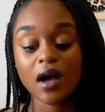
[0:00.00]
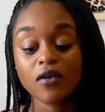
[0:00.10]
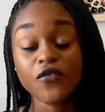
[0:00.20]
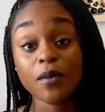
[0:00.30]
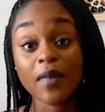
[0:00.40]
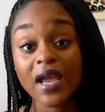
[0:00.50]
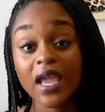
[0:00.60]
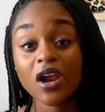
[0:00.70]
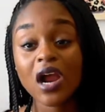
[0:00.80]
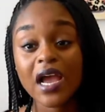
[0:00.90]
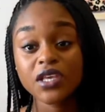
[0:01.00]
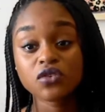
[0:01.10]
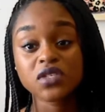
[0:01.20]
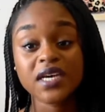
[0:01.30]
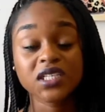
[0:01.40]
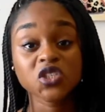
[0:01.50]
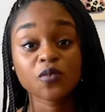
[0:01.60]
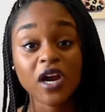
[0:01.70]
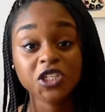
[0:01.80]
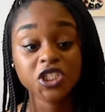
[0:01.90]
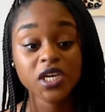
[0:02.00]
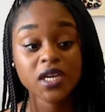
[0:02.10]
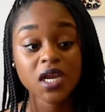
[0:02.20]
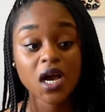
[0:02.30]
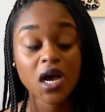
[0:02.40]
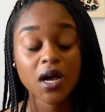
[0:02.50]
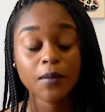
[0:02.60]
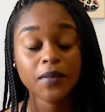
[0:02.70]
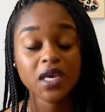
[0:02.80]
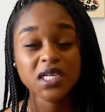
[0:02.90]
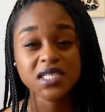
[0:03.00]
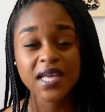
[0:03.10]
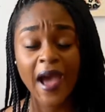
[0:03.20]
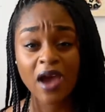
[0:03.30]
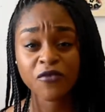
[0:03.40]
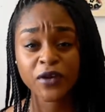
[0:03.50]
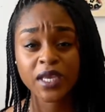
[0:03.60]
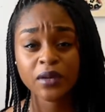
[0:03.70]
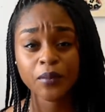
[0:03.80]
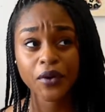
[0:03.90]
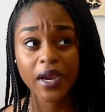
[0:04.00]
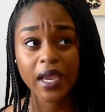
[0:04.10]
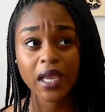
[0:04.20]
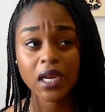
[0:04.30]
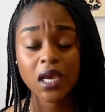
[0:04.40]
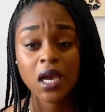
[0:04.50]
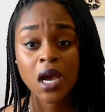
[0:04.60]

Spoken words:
for my hair, I used Expression. It's the African braid.